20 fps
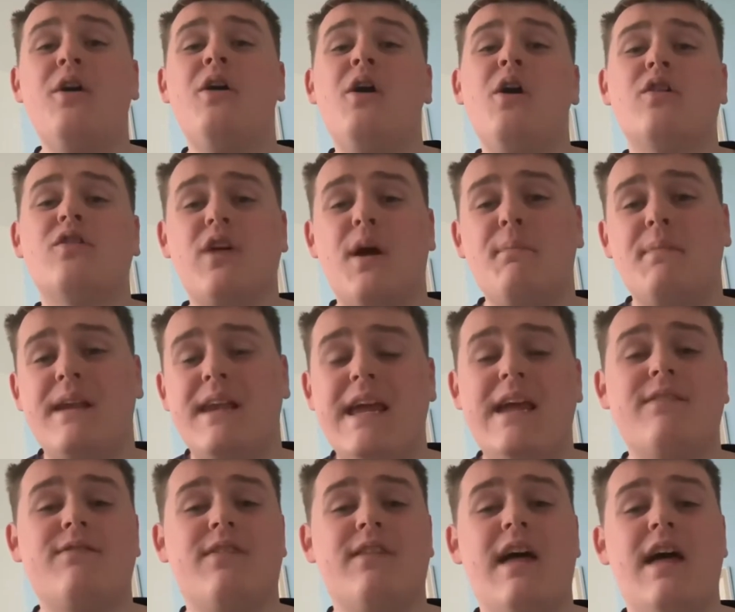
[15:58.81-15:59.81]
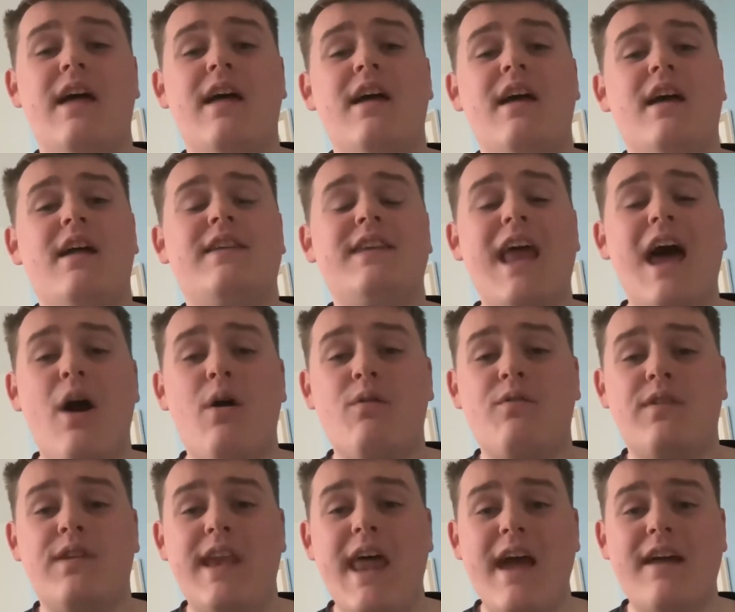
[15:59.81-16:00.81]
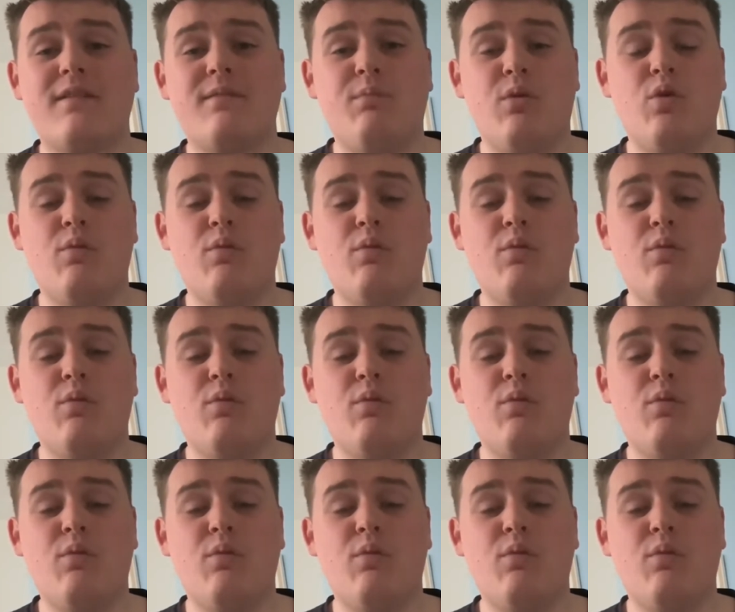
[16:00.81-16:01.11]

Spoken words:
So I believe that now the next bull